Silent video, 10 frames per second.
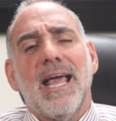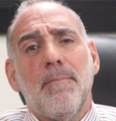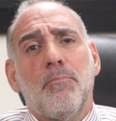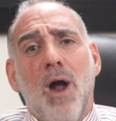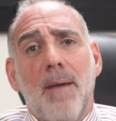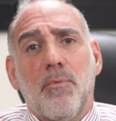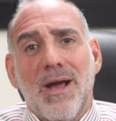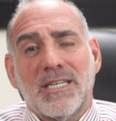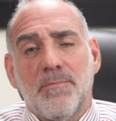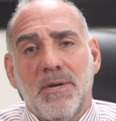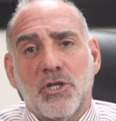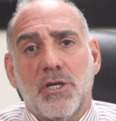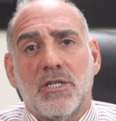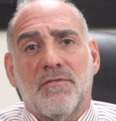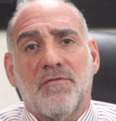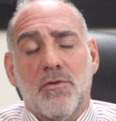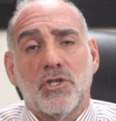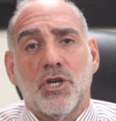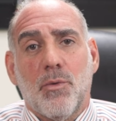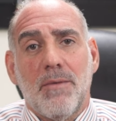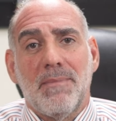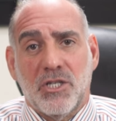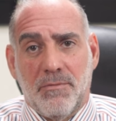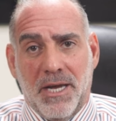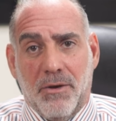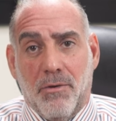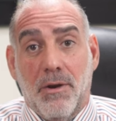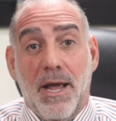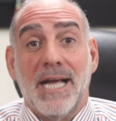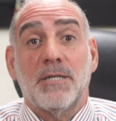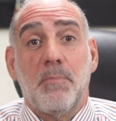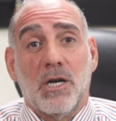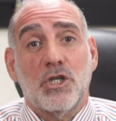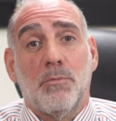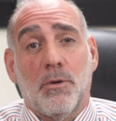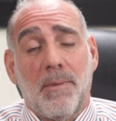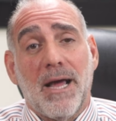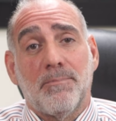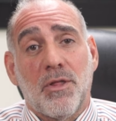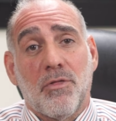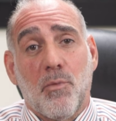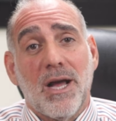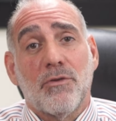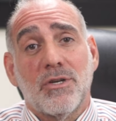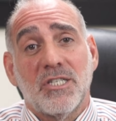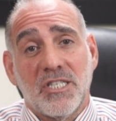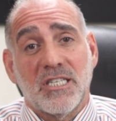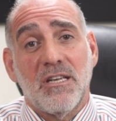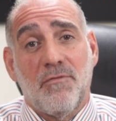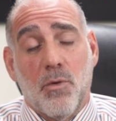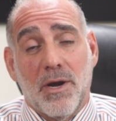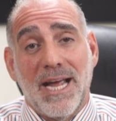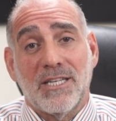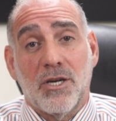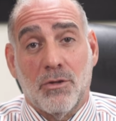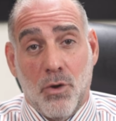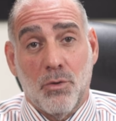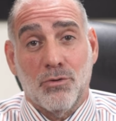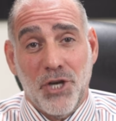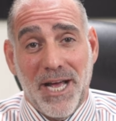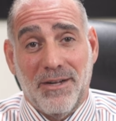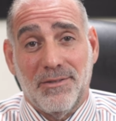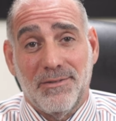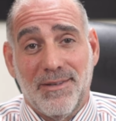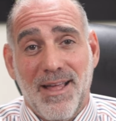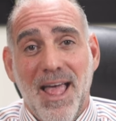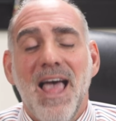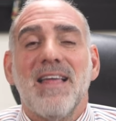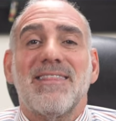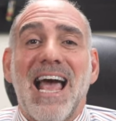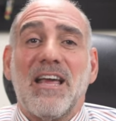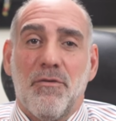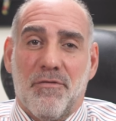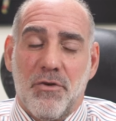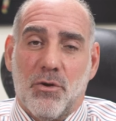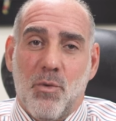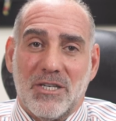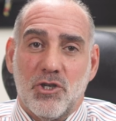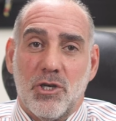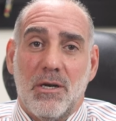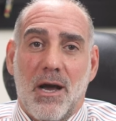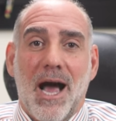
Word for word: Improper exhibition is a first degree misdemeanor. It's punishable by up to 364 days in a local jail. Thank you for your question.